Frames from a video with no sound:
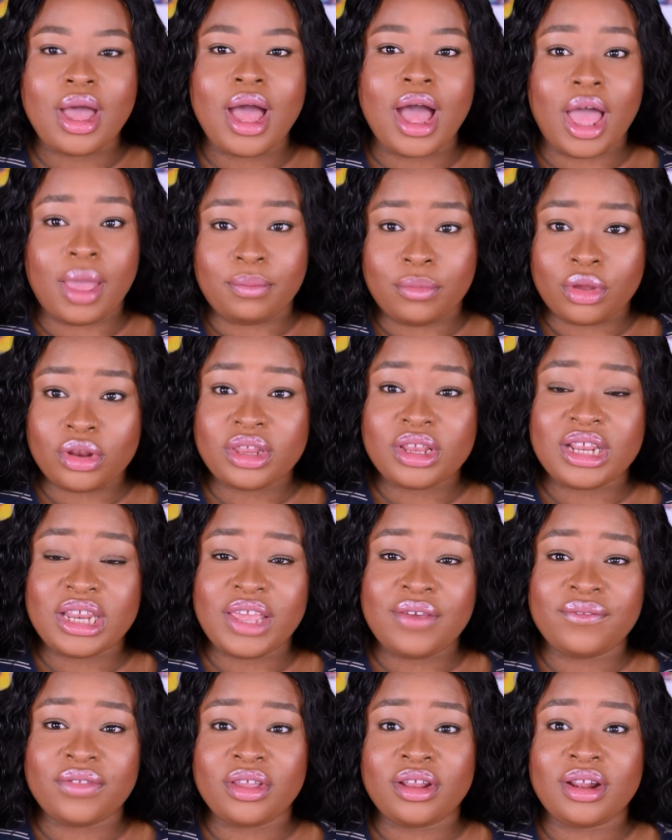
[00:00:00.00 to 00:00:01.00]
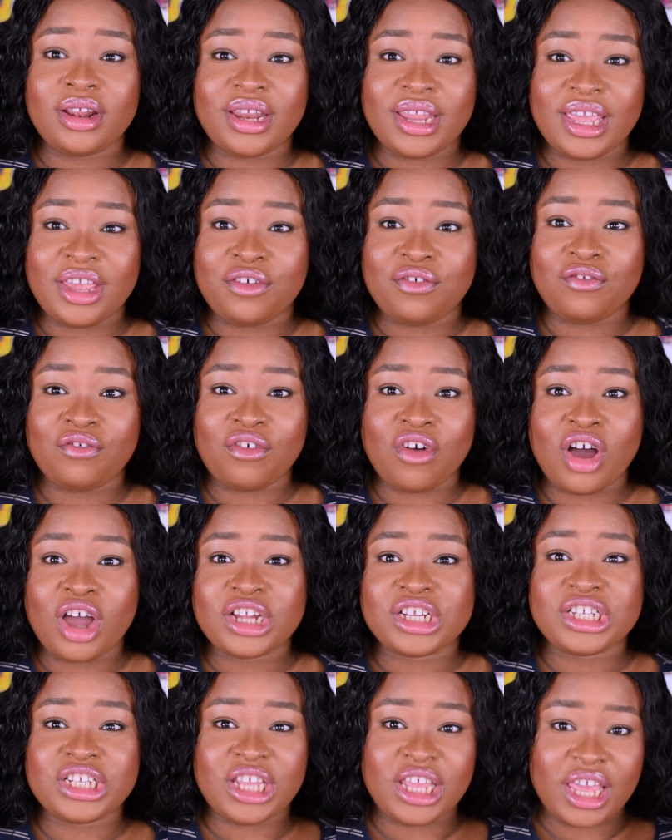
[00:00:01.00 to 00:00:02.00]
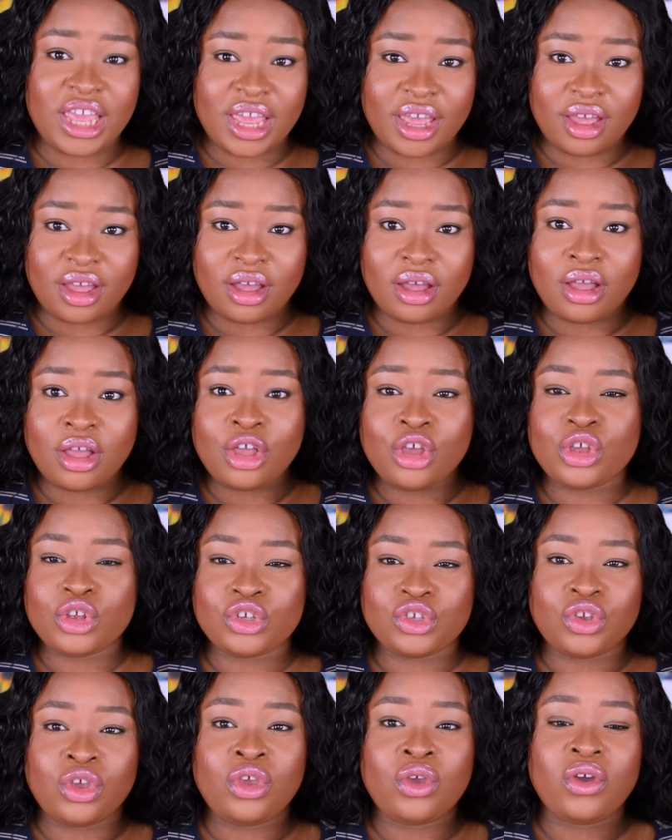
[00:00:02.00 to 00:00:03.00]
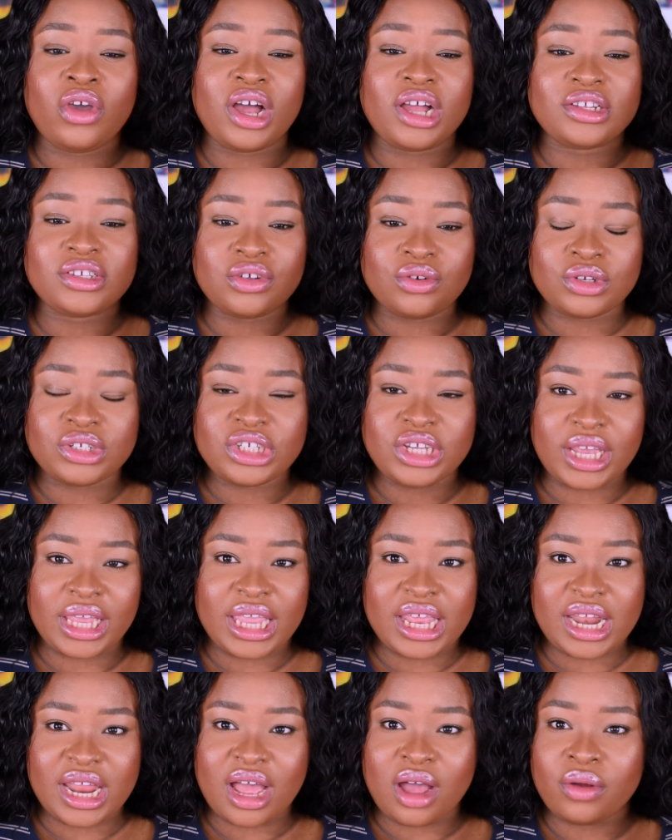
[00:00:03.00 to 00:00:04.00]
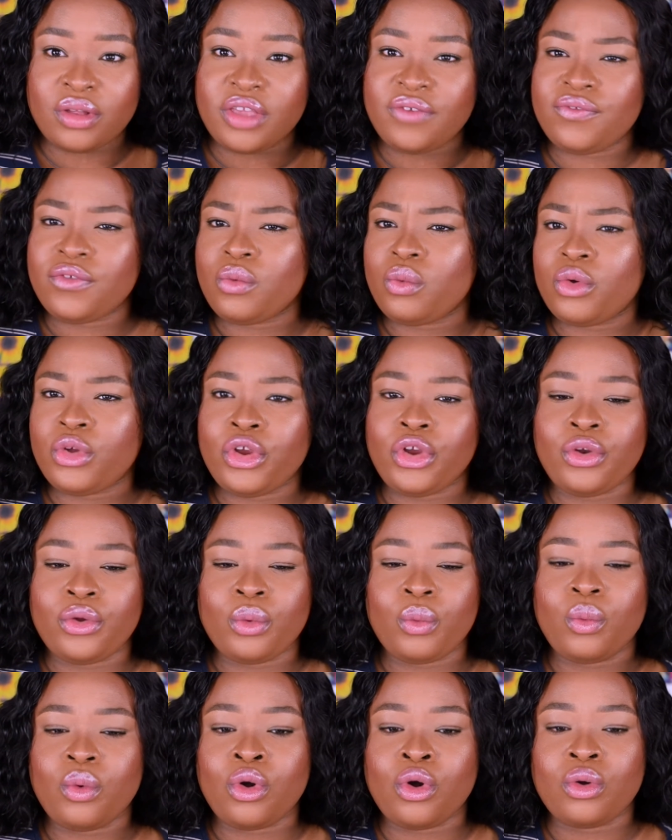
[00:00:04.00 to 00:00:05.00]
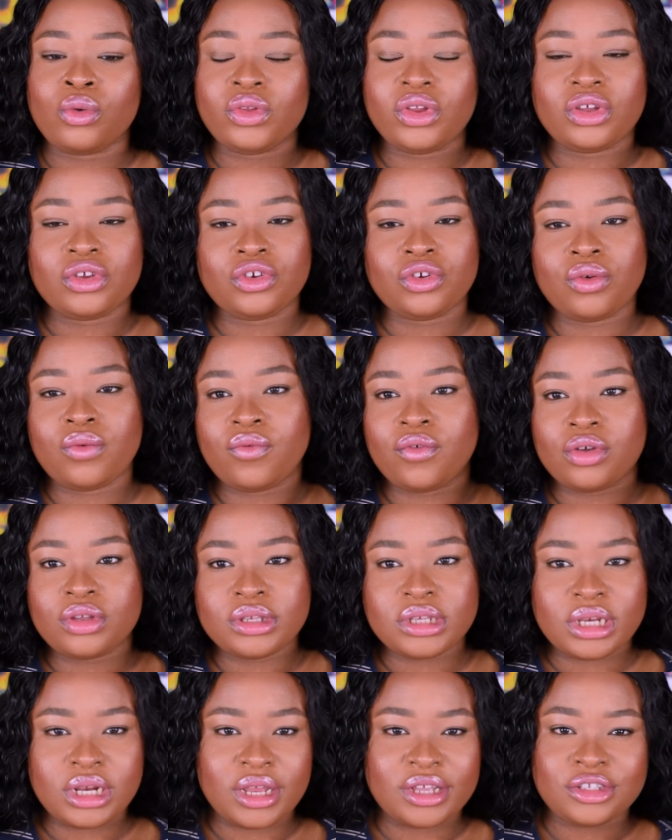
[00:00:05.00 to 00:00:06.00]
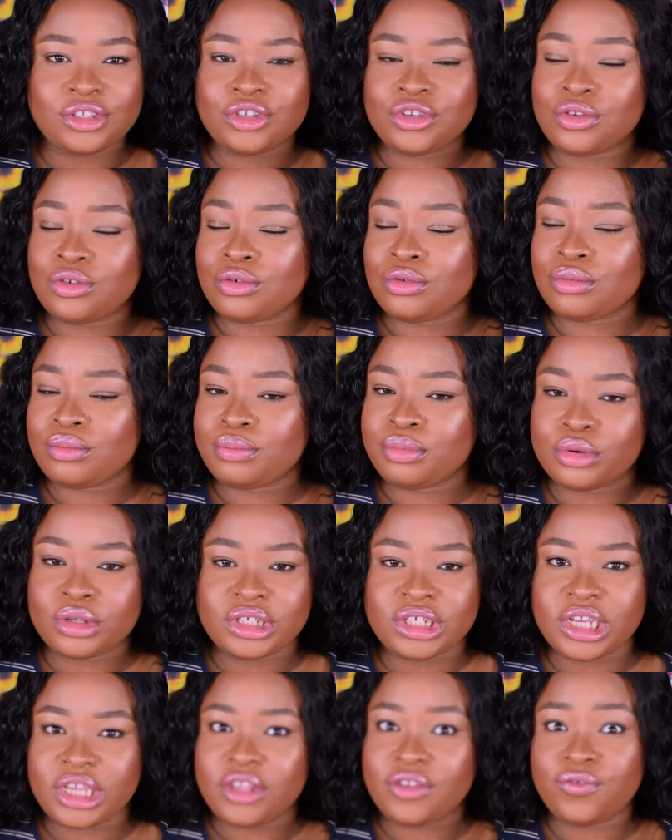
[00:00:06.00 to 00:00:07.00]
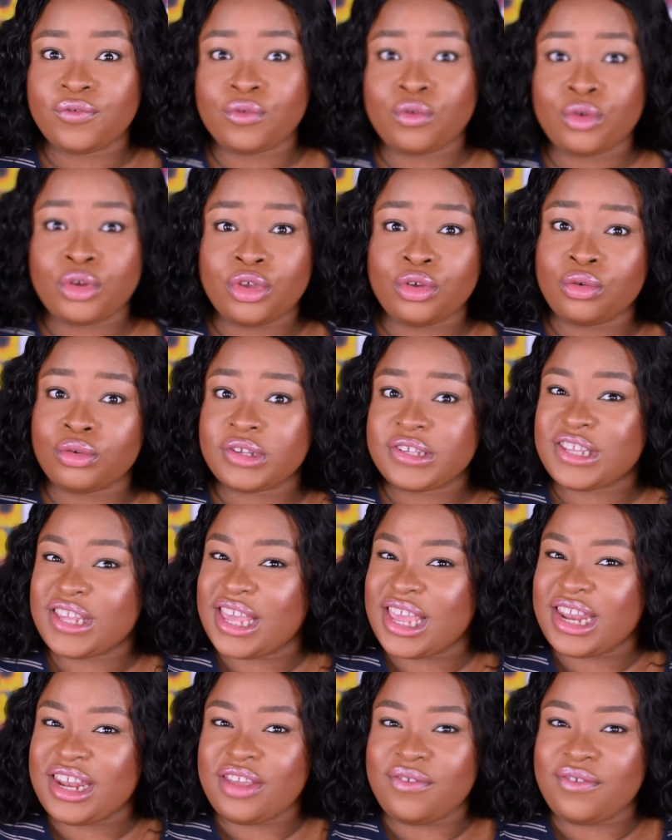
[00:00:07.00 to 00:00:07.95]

I'm gonna leave the link right here so you guys go check it out if you want to know what undertone of concealer to purchase for your skin.